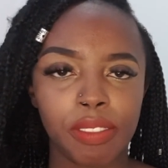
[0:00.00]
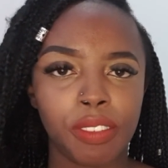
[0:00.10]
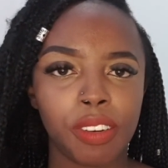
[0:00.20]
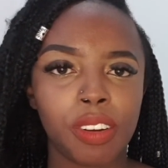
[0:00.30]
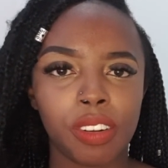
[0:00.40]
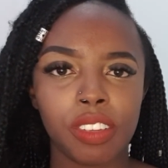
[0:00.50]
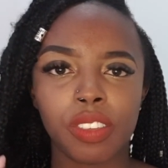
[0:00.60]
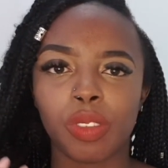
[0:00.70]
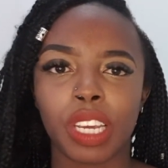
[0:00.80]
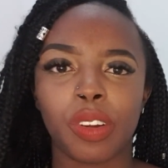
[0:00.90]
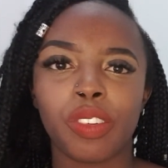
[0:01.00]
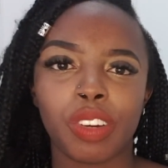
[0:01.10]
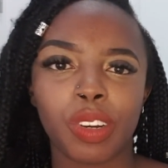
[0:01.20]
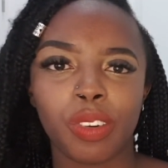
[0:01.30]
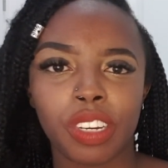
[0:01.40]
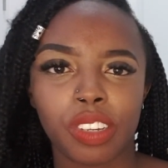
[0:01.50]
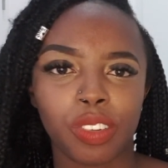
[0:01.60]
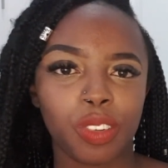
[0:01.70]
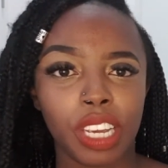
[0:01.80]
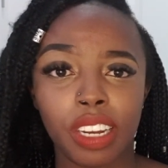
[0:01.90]
Phone calls, you cannot record it on
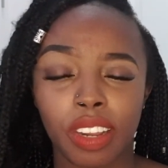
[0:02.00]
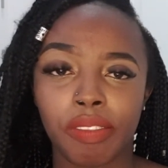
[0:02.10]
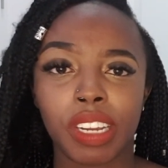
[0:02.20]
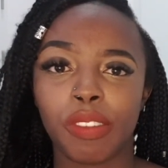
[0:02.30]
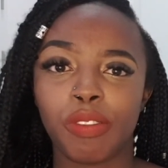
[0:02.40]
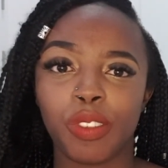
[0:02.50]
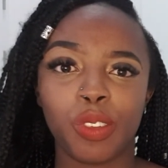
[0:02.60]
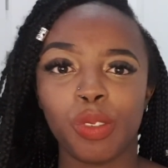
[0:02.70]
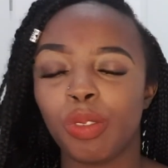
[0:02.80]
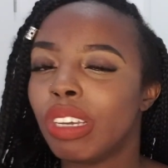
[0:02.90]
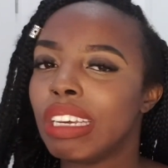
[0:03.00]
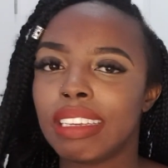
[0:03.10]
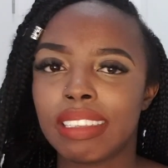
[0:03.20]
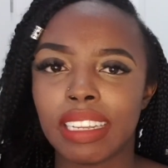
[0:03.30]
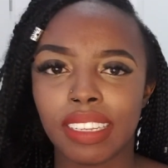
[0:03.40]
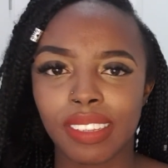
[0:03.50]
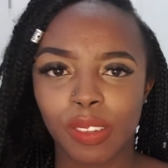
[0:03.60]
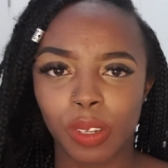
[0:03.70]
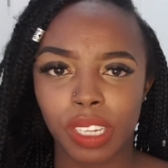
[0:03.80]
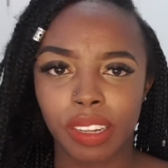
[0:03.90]
your end. Even if you do, still it's
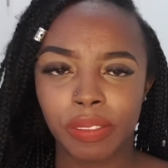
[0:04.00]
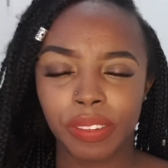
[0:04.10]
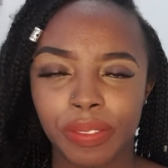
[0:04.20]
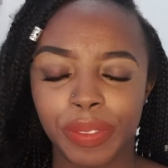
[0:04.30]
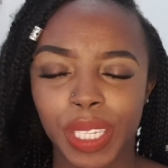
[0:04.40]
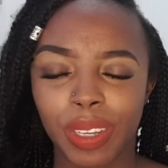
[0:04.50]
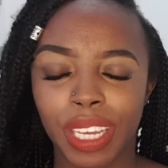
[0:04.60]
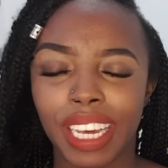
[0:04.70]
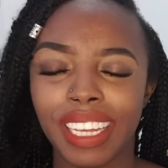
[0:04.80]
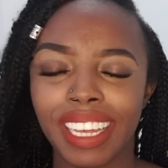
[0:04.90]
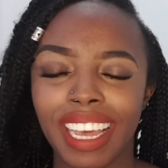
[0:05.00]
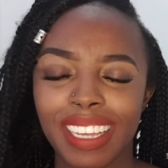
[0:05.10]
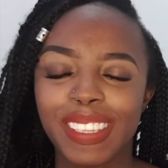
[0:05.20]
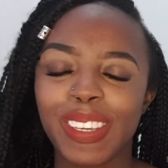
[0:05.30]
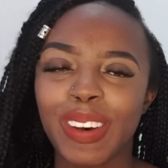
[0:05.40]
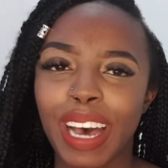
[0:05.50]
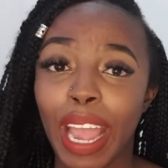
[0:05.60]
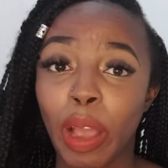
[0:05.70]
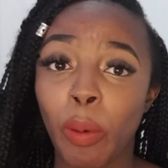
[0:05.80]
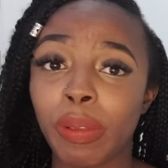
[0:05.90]
not enough, okay? So
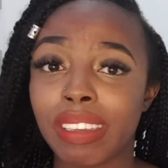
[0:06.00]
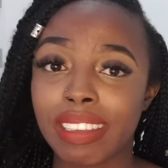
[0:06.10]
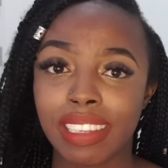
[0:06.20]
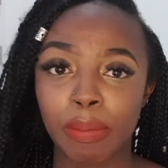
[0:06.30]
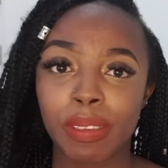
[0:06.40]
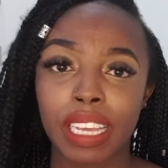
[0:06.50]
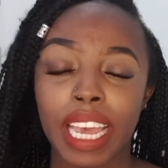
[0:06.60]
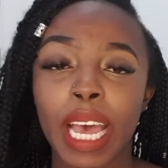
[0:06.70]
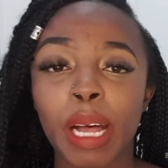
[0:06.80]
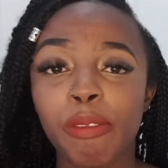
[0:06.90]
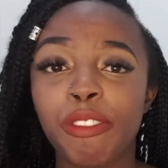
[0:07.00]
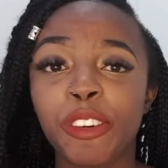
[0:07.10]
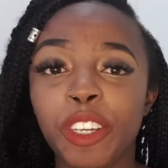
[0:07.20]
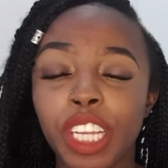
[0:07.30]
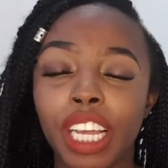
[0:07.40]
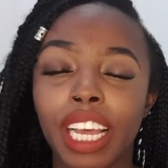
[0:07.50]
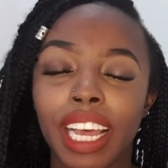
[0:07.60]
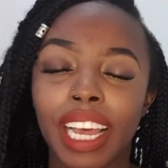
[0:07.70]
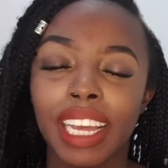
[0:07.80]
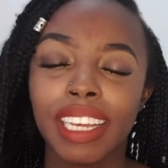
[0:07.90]
I hope these tips are helpful.
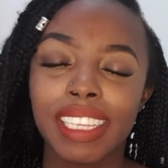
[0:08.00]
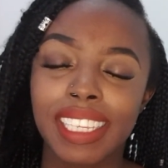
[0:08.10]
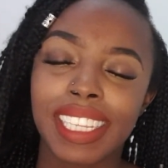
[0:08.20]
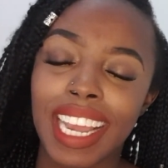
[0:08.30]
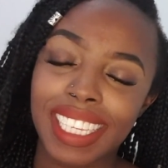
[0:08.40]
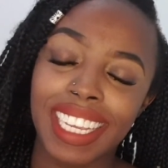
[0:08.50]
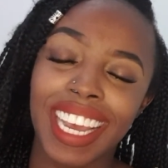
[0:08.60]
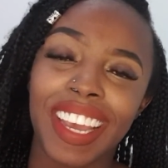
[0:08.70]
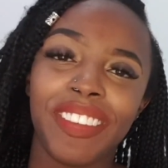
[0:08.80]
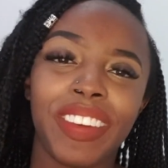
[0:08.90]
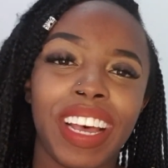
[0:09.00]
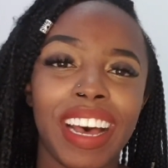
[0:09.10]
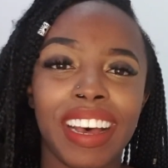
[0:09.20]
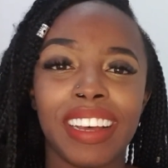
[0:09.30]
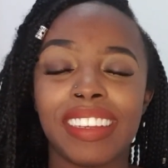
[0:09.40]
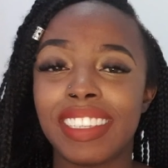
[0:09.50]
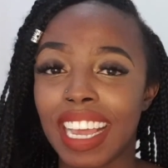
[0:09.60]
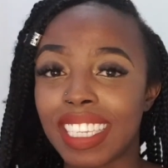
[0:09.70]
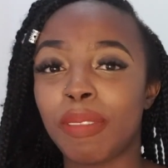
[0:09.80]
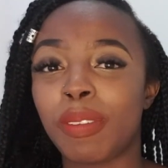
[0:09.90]
Stay safe,
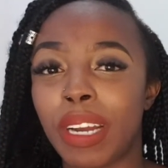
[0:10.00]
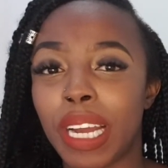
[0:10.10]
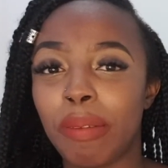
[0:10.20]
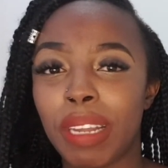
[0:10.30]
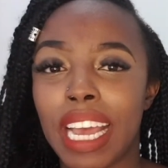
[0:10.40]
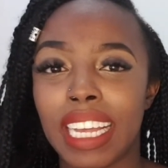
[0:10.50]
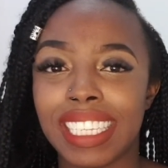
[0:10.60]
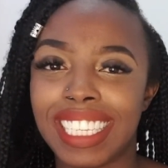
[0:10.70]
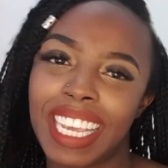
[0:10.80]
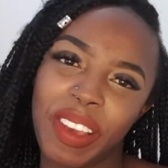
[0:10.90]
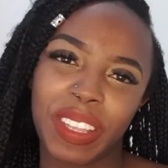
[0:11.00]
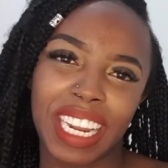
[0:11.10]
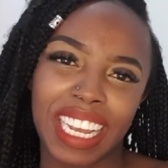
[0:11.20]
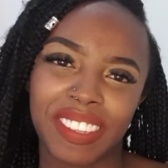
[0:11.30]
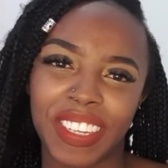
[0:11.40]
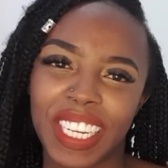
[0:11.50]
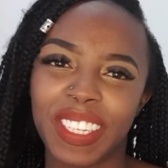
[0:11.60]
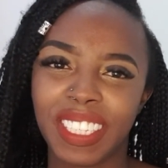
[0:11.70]
stay subscribed, and see you on the next video.